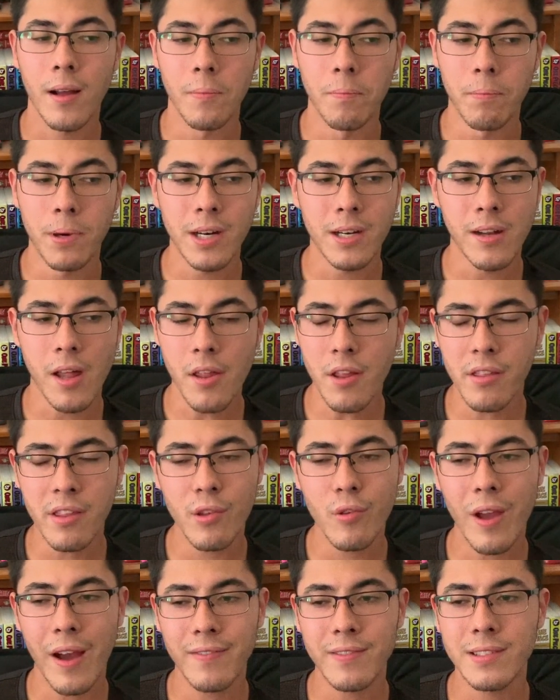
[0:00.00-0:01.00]
But another thing
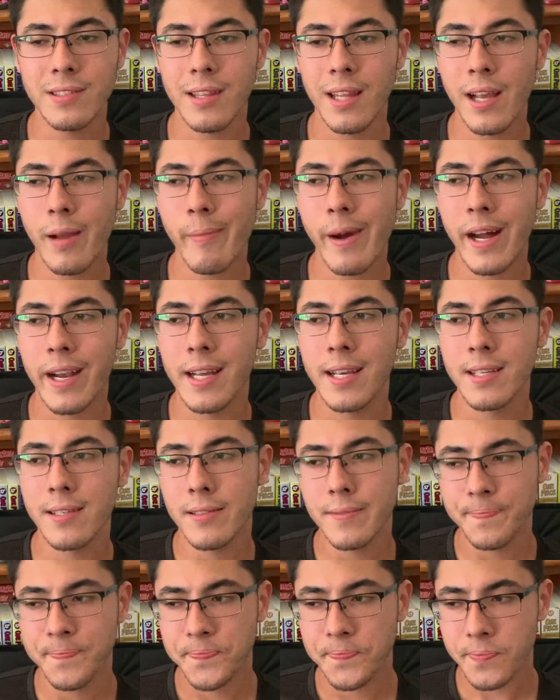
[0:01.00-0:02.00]
you have to think about is,
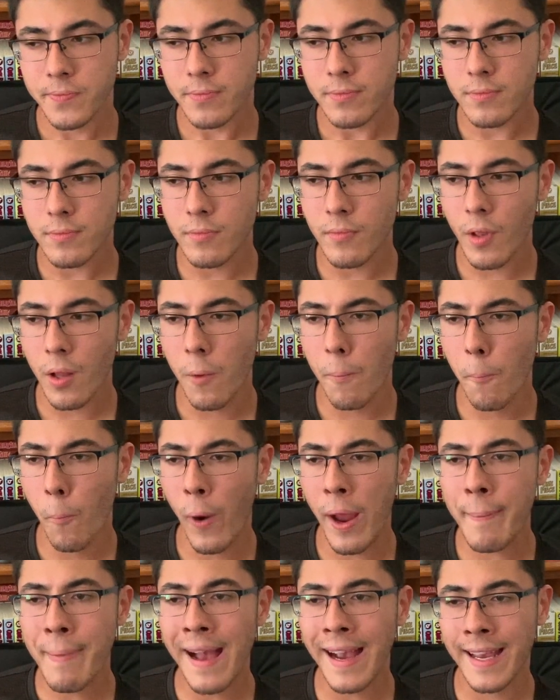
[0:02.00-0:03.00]

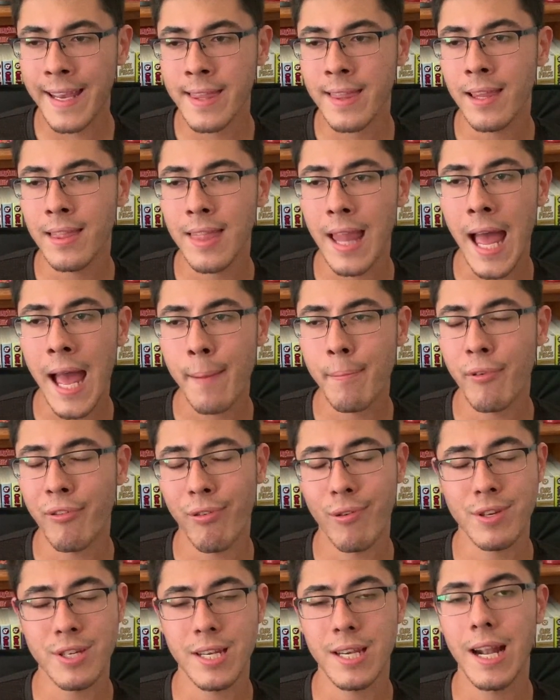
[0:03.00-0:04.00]
way back in the lab
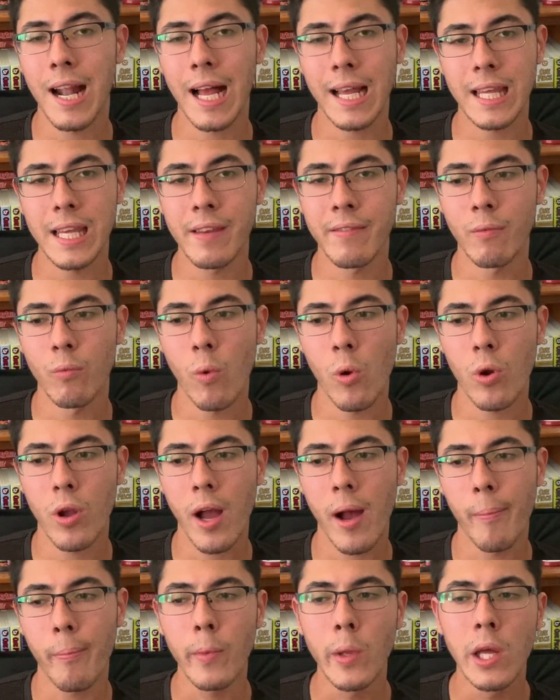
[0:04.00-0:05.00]
before Shigaraki even woke
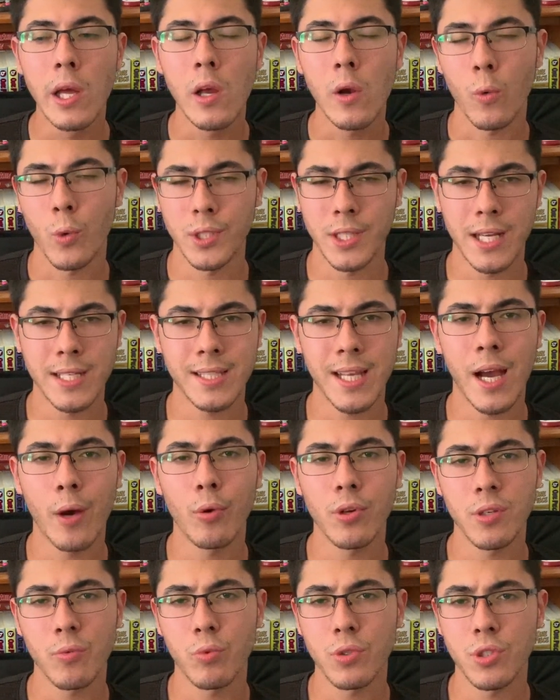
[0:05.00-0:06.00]
up, when
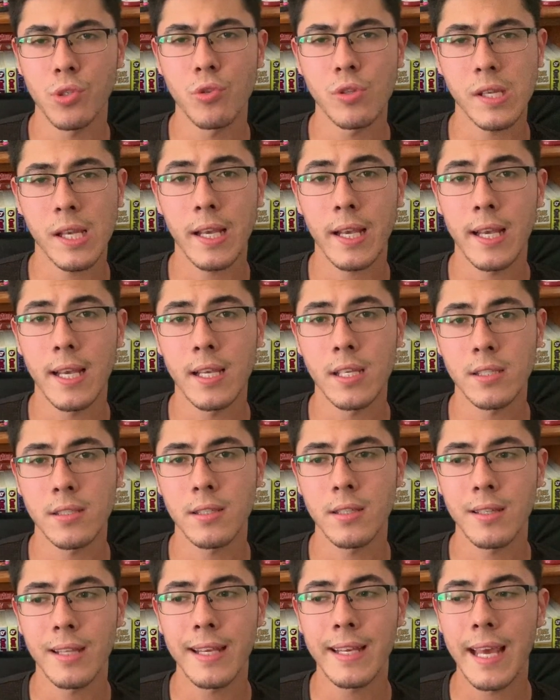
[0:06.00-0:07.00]
Aizawa was using his
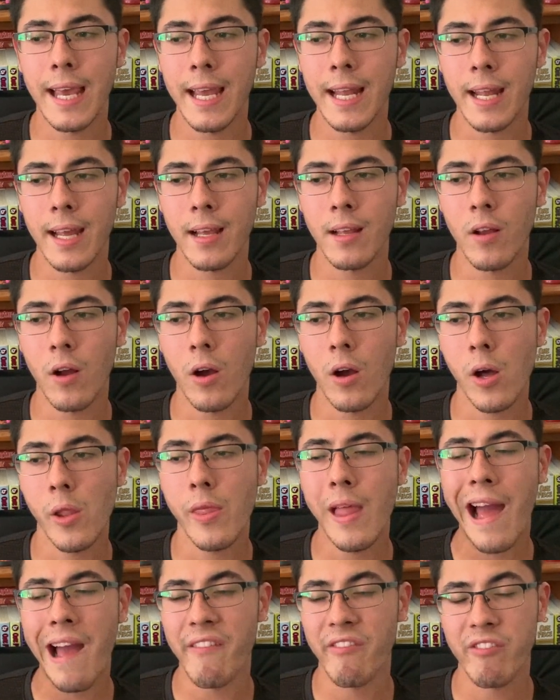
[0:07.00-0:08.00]
negating on
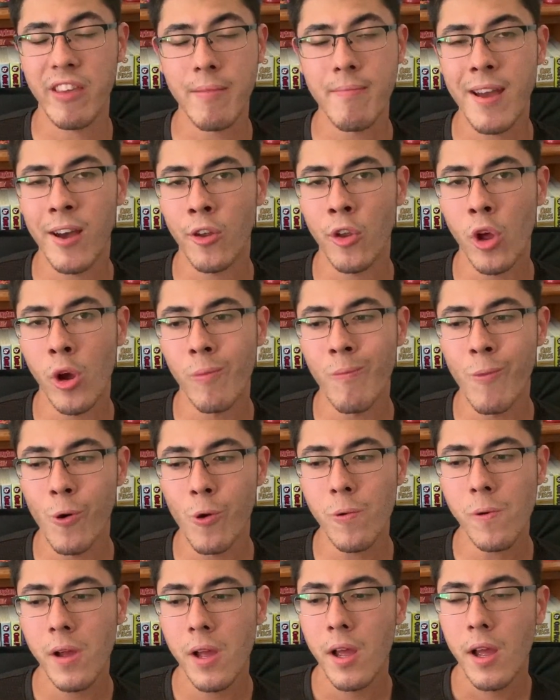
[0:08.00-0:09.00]
that female
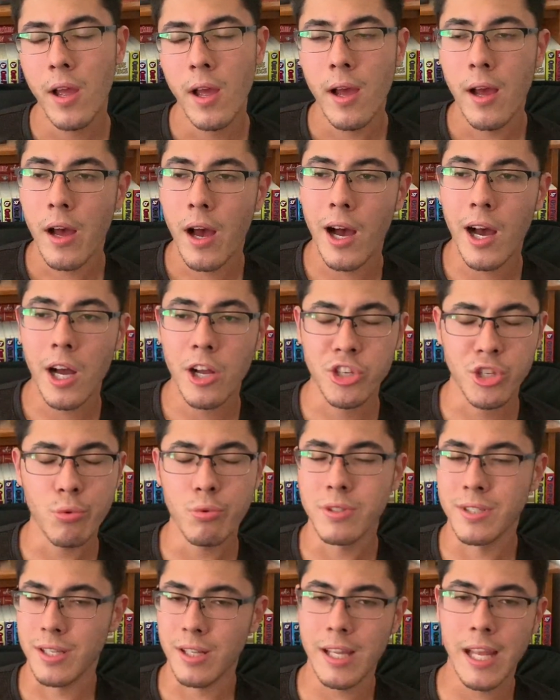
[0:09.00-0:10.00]
Nomu, she
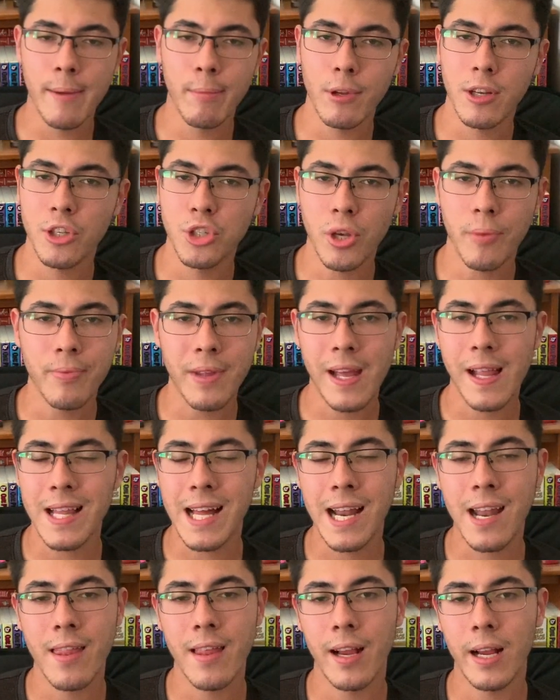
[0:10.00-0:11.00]
was still able to jump the hell
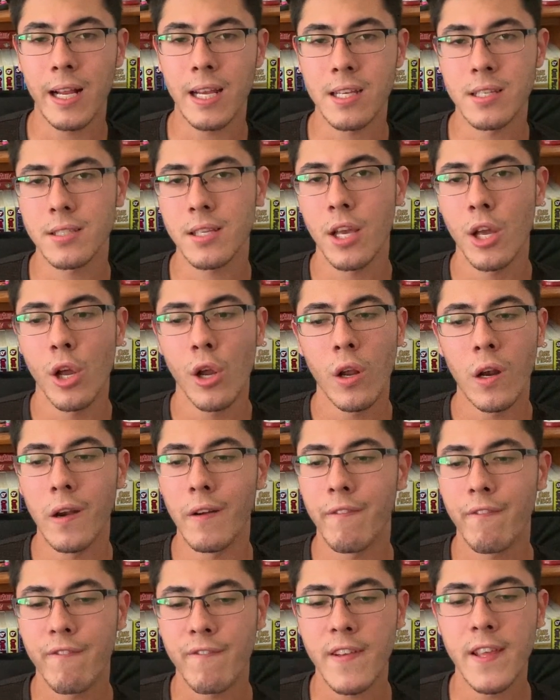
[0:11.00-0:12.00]
out of there because her
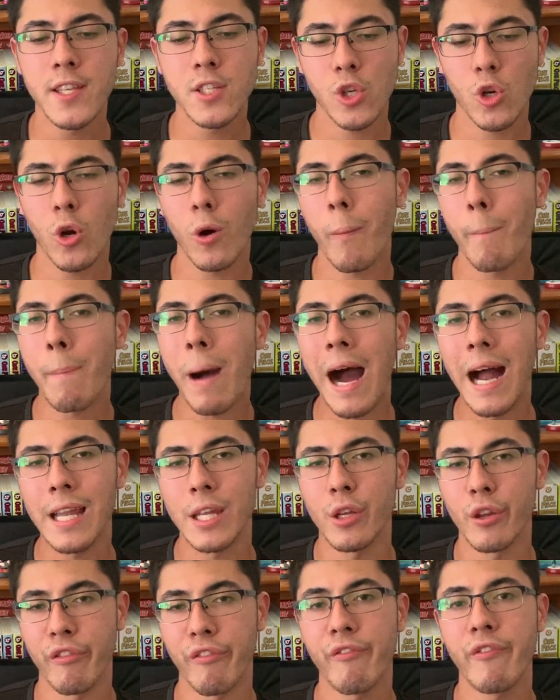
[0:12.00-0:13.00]
physical
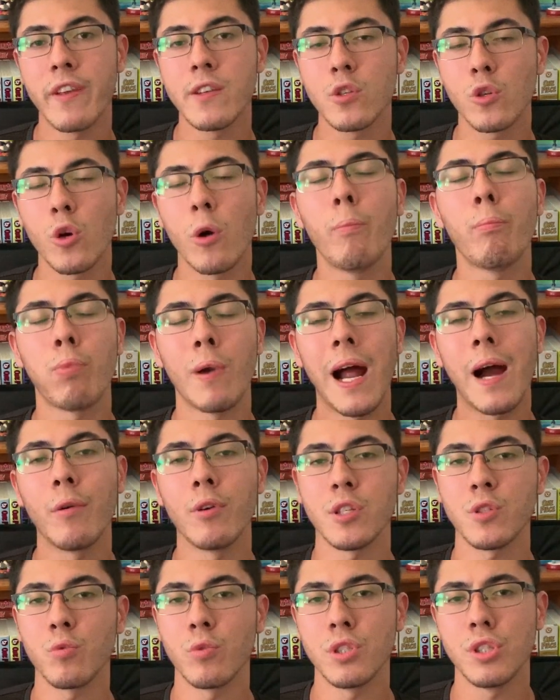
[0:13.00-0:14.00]
body, her physical
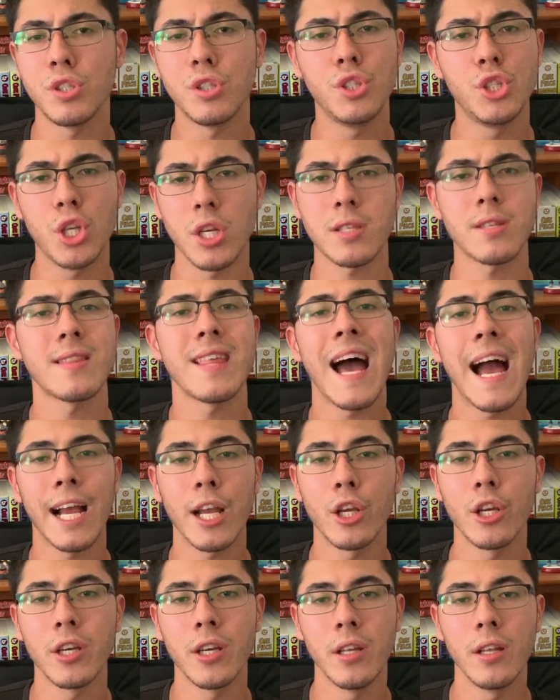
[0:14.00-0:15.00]
prowess was just
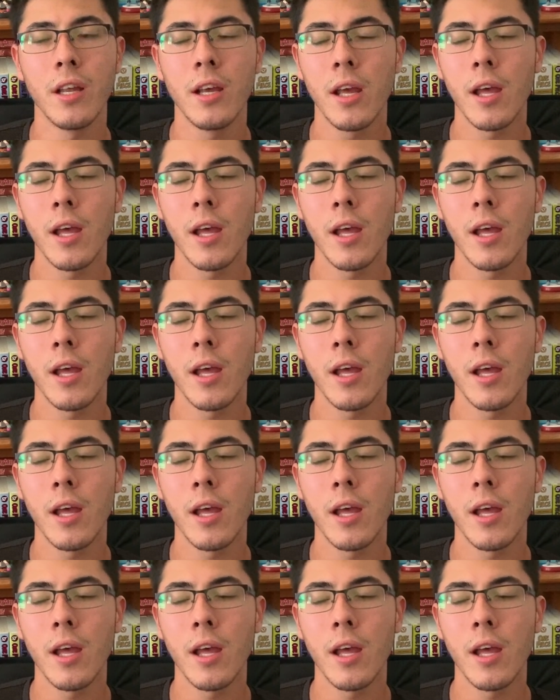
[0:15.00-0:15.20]
that good.